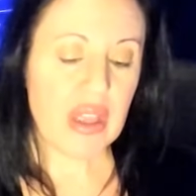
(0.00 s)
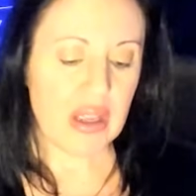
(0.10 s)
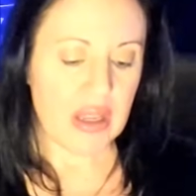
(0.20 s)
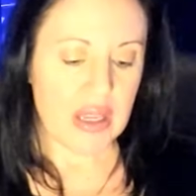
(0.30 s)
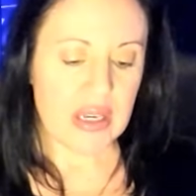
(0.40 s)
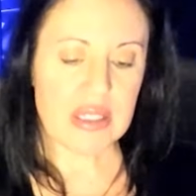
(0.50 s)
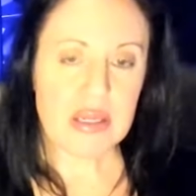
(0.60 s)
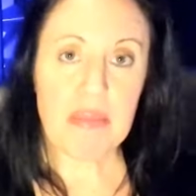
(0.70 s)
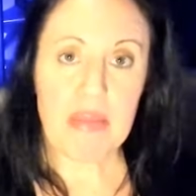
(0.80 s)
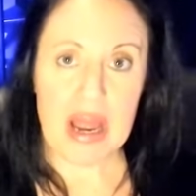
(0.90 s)
It is
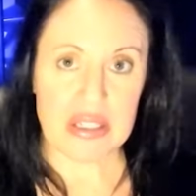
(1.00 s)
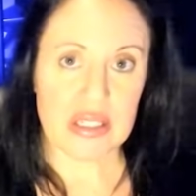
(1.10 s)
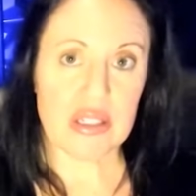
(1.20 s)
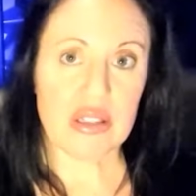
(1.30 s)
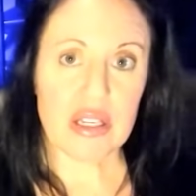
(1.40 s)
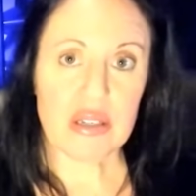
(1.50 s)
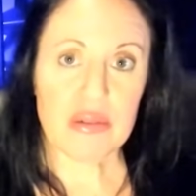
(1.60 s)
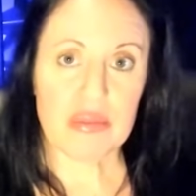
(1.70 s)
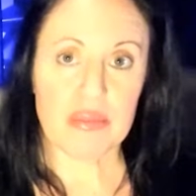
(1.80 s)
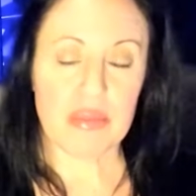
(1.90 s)
a masculine.
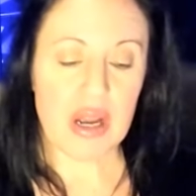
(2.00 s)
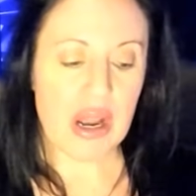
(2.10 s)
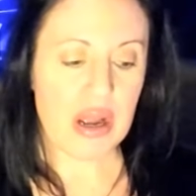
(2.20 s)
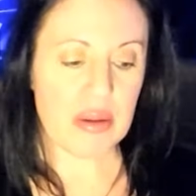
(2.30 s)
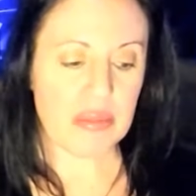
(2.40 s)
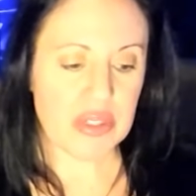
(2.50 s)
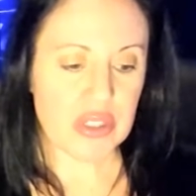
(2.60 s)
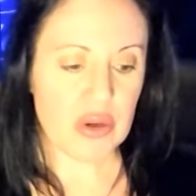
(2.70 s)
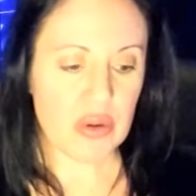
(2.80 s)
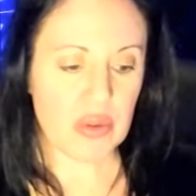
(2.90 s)
Um,
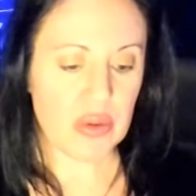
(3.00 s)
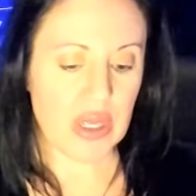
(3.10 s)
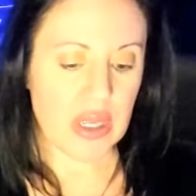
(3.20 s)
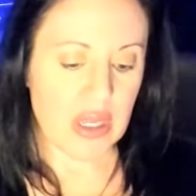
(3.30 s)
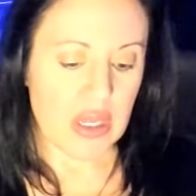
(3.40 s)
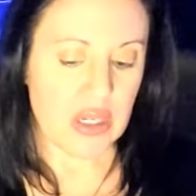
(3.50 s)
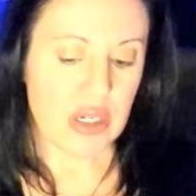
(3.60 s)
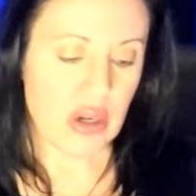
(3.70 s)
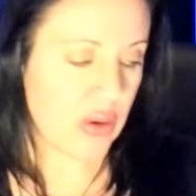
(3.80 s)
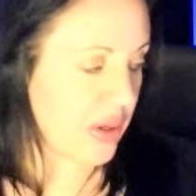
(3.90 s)
so, you
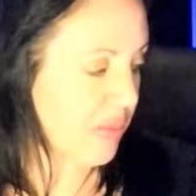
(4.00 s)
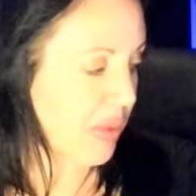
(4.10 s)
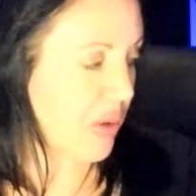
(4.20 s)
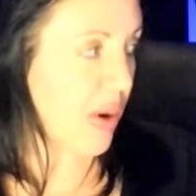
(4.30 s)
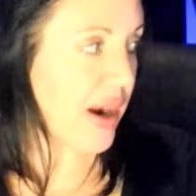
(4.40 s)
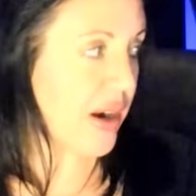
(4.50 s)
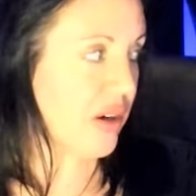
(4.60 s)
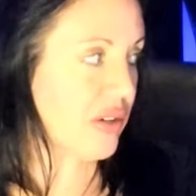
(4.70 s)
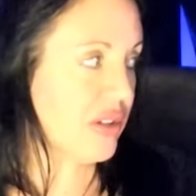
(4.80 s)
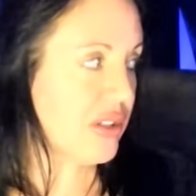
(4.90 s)
know, it
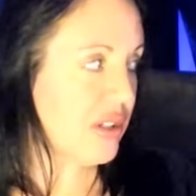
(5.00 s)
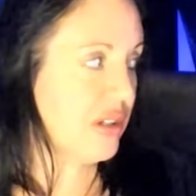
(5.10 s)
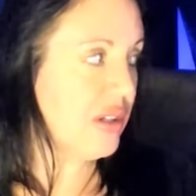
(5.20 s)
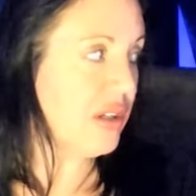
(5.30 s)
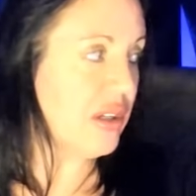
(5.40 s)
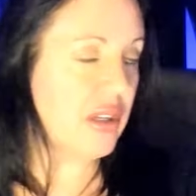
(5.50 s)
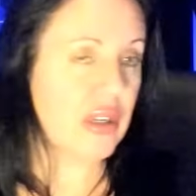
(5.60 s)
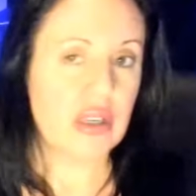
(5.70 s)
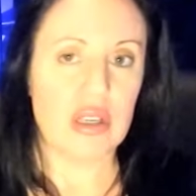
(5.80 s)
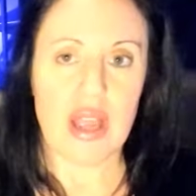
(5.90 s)
requires
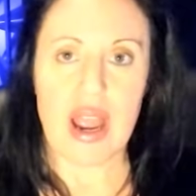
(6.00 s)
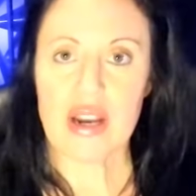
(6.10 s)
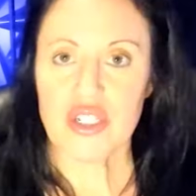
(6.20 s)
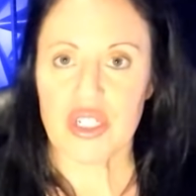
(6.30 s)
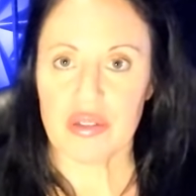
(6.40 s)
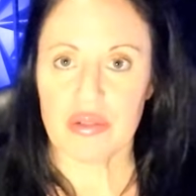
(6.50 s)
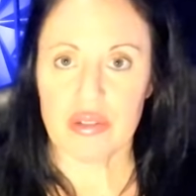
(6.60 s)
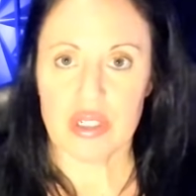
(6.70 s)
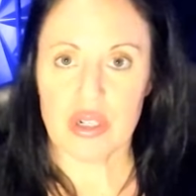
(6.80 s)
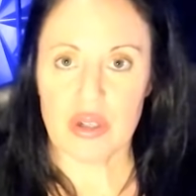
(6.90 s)
action.
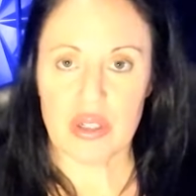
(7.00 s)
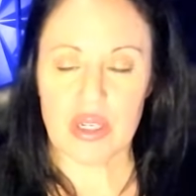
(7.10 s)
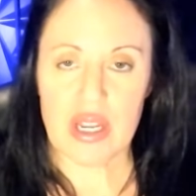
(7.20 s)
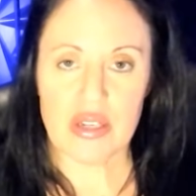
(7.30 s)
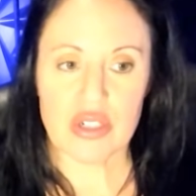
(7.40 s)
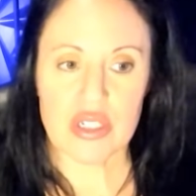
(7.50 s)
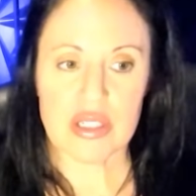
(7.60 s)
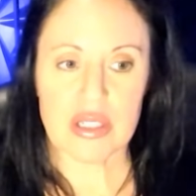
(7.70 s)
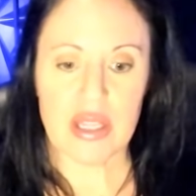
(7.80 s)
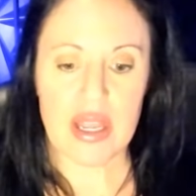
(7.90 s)
You know, you can't
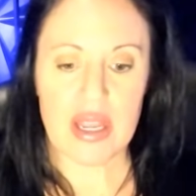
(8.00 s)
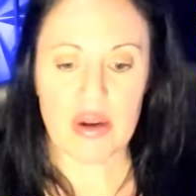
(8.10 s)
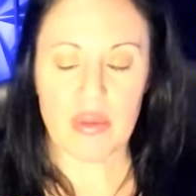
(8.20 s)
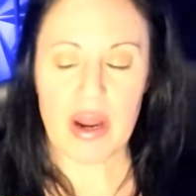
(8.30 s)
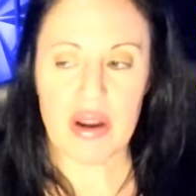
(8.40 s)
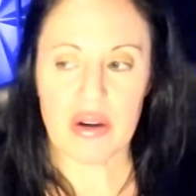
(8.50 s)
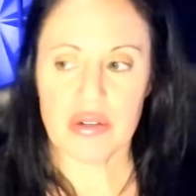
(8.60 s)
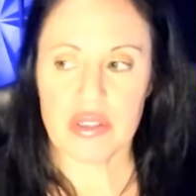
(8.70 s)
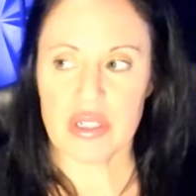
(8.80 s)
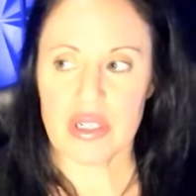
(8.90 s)
just lay
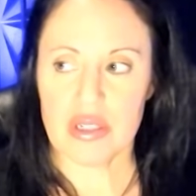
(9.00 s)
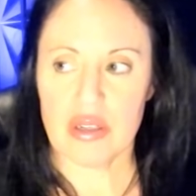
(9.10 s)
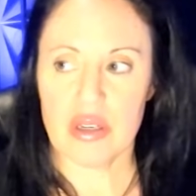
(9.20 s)
around and